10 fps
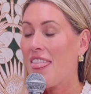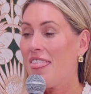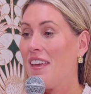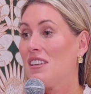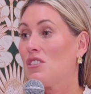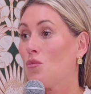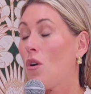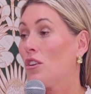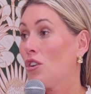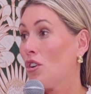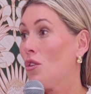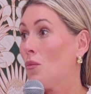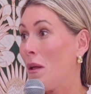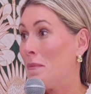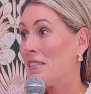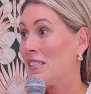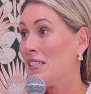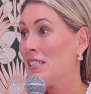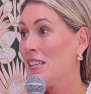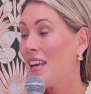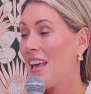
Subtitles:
This one girl went missing.